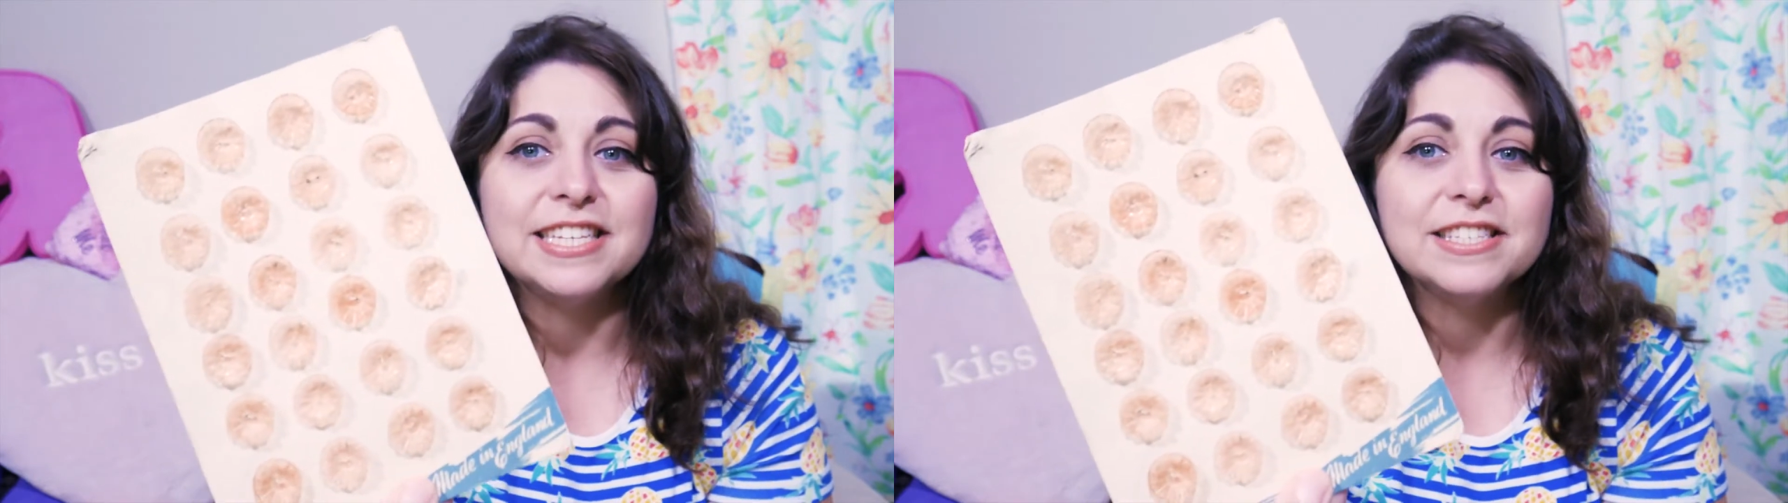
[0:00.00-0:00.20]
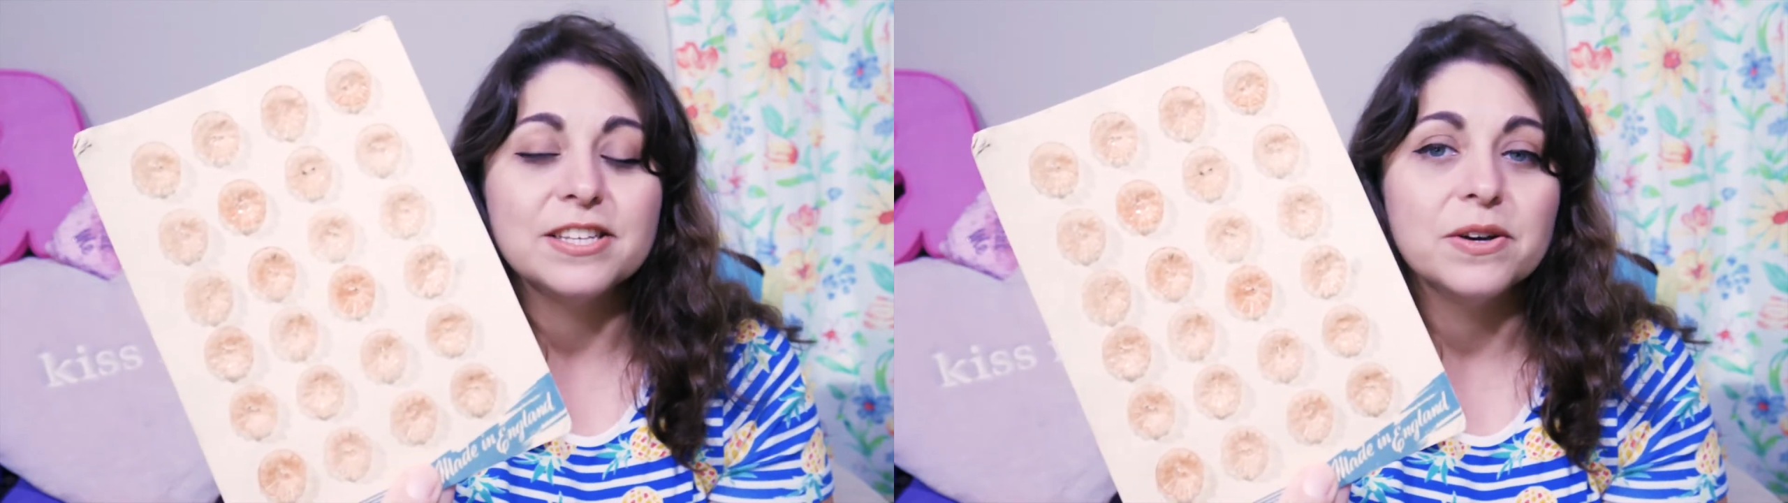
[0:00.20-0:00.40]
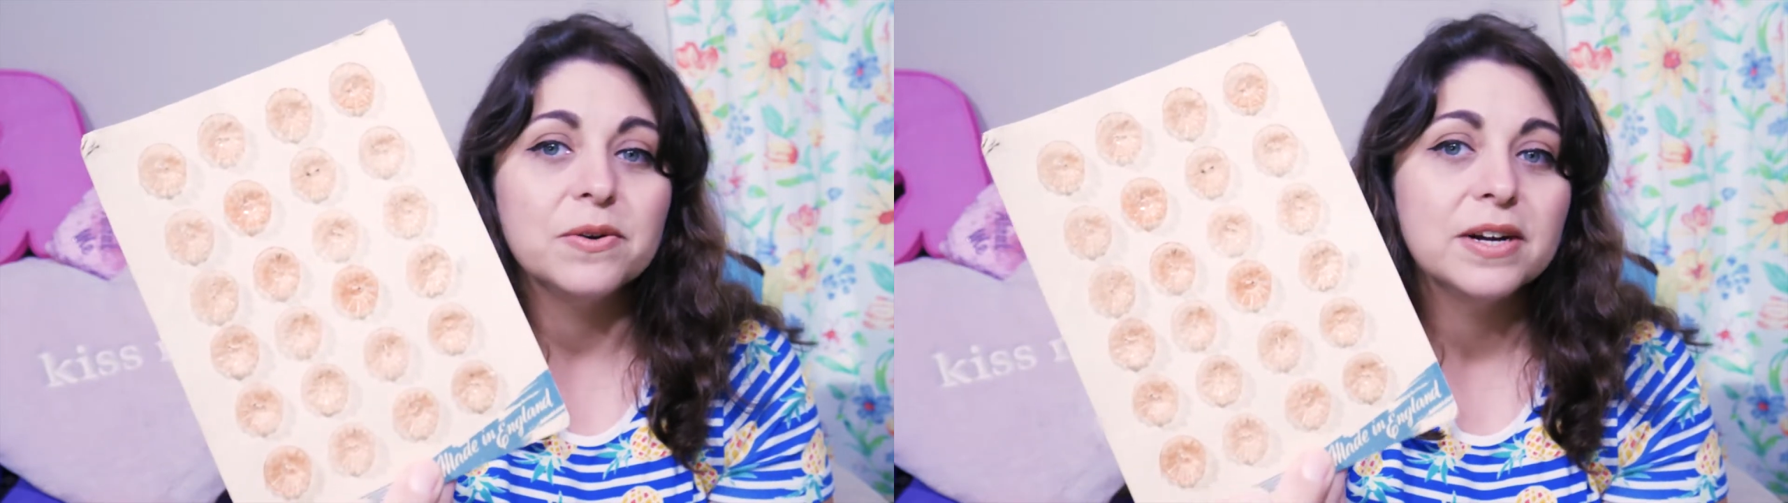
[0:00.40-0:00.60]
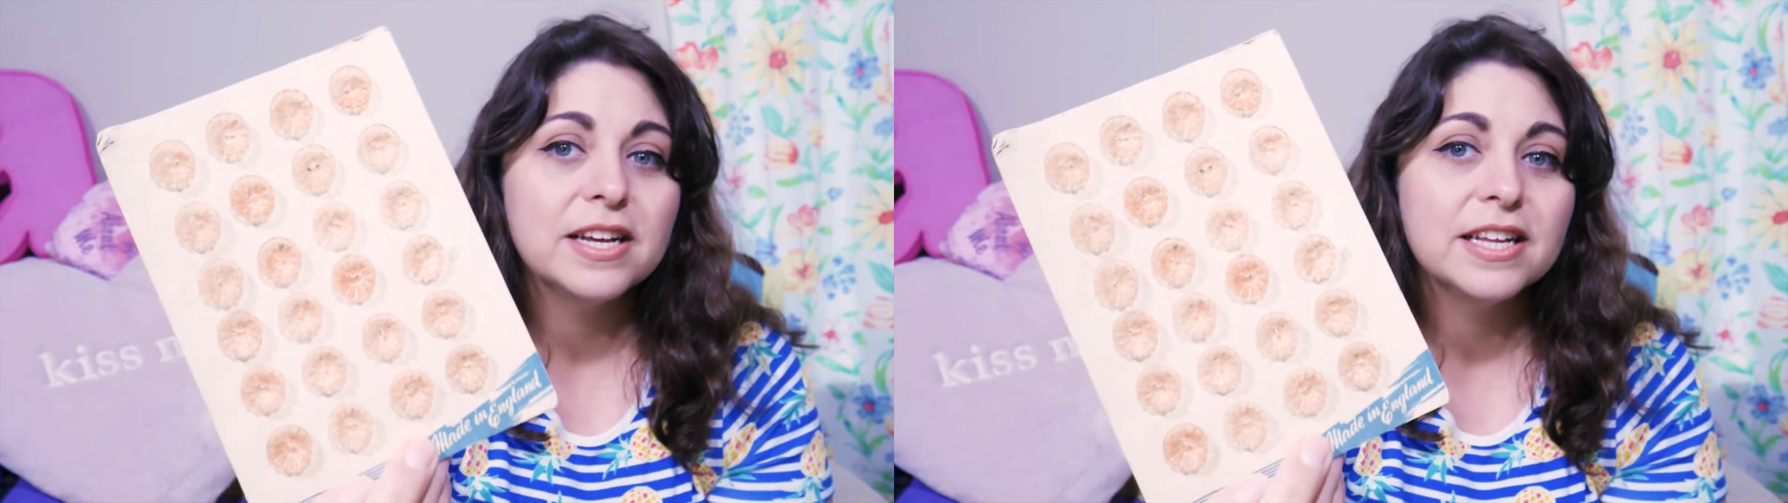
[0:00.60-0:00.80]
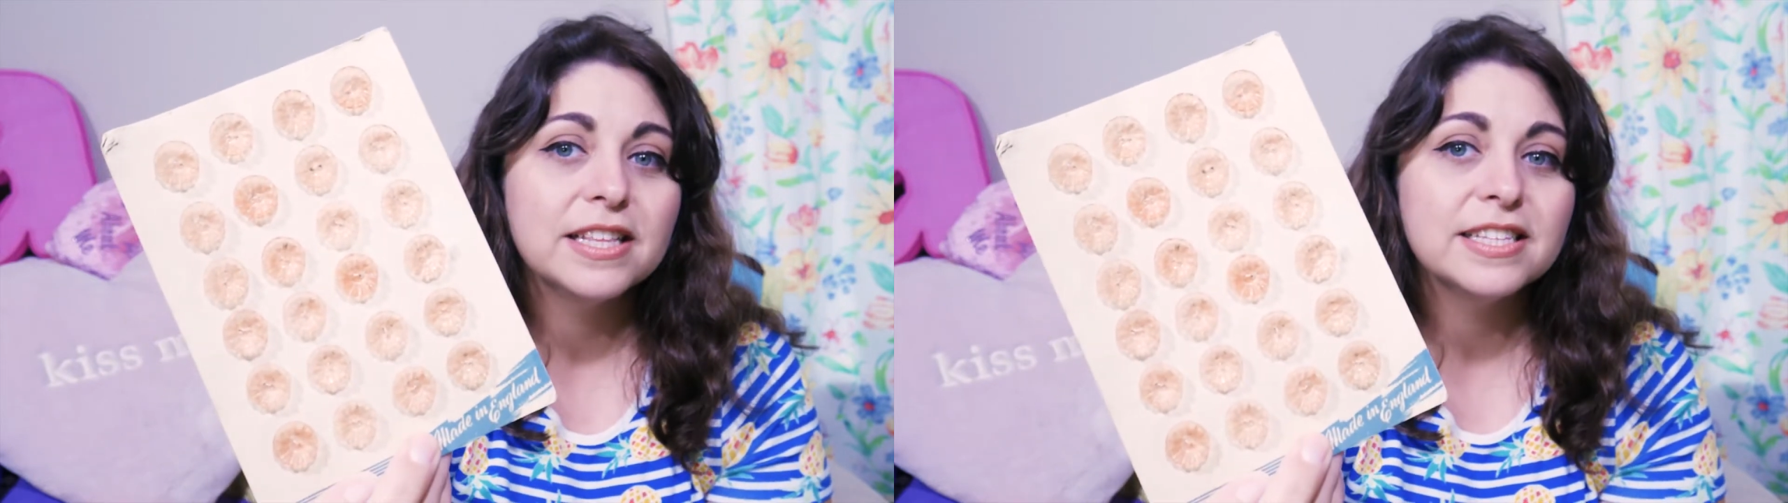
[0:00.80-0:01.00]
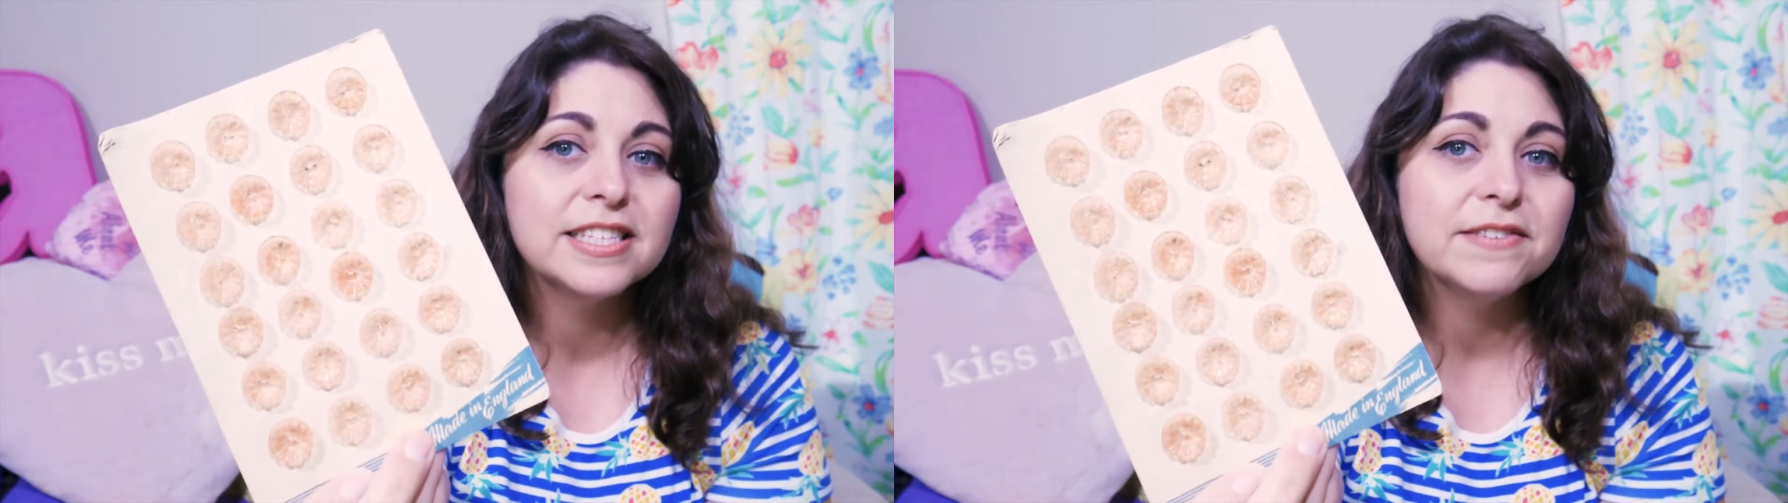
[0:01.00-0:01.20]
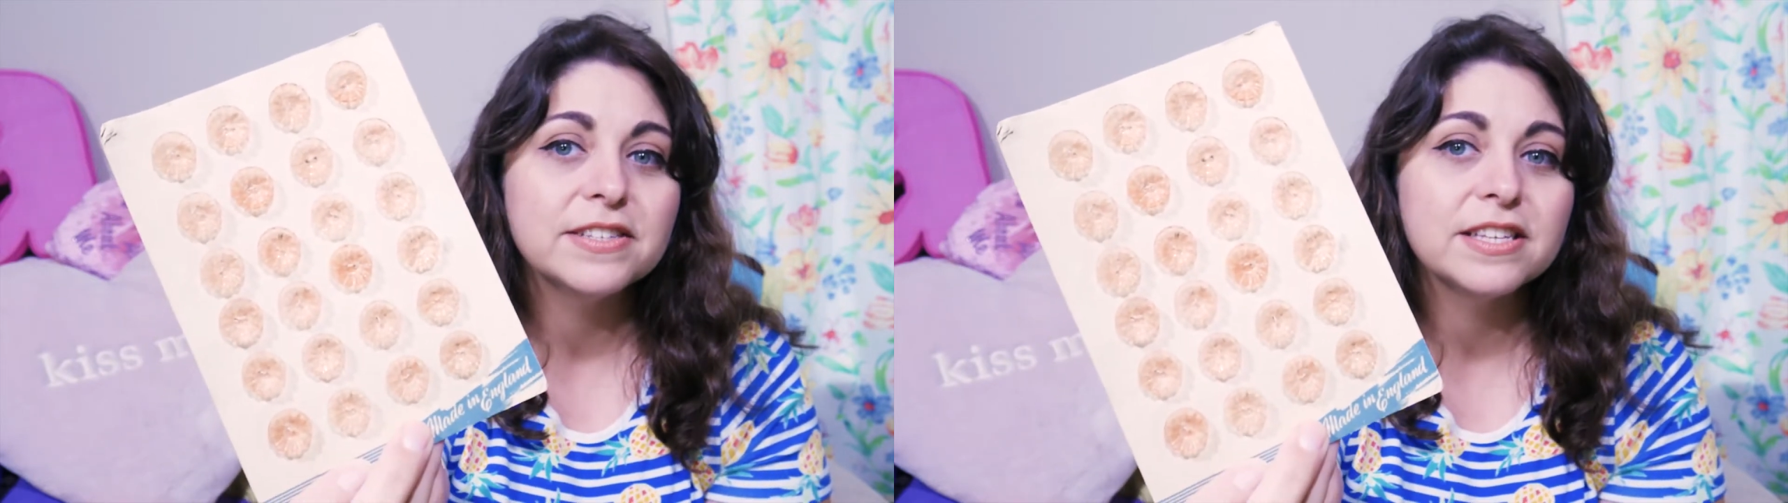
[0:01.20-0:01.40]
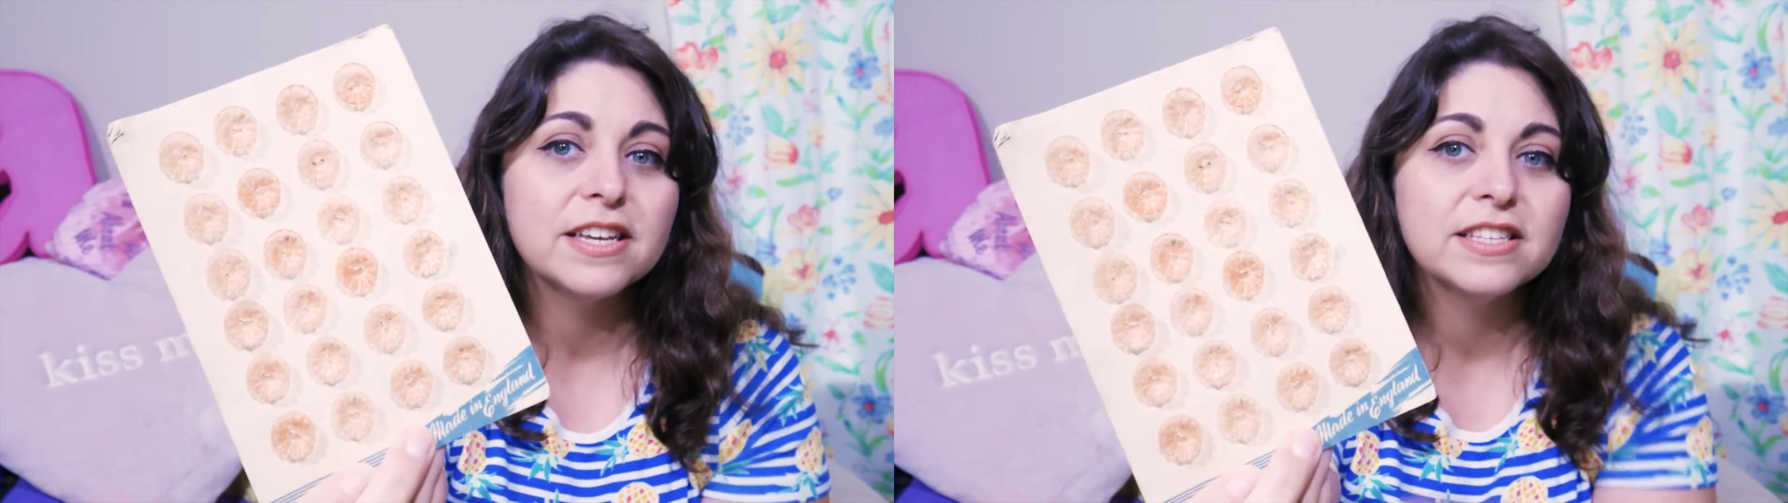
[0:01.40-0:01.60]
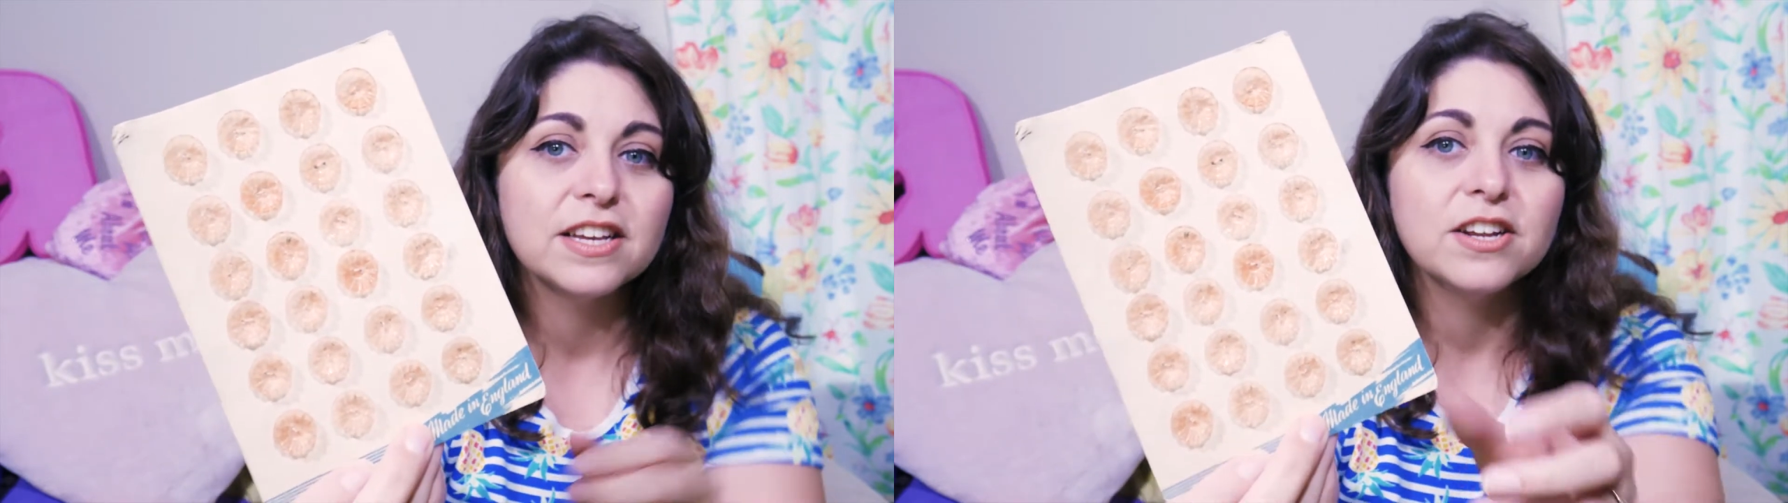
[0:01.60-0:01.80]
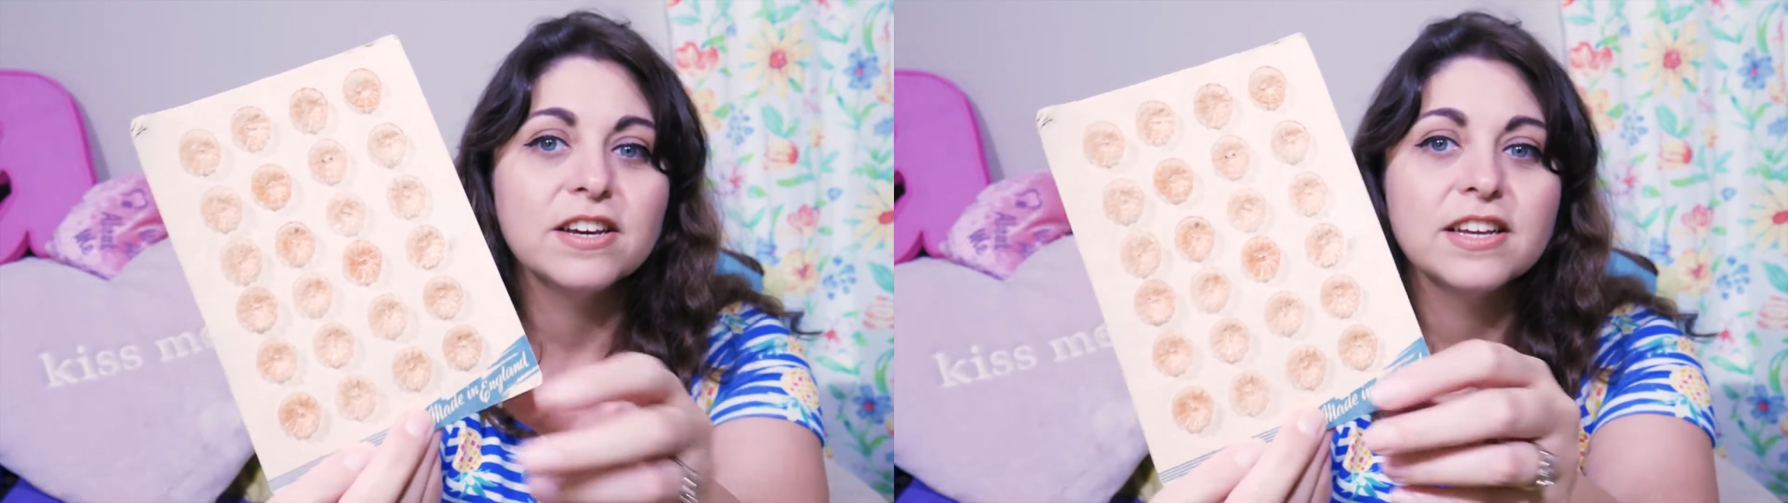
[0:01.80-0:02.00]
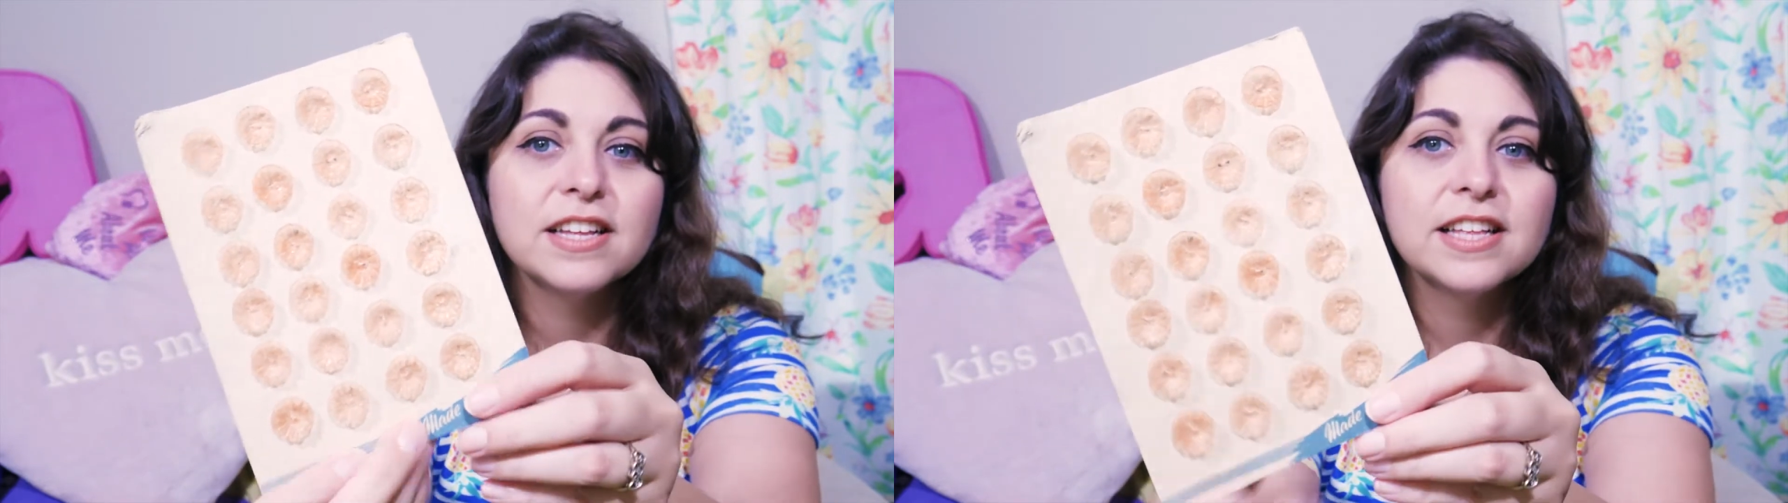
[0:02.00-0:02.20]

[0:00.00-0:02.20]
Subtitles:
So let's see if is it gonna,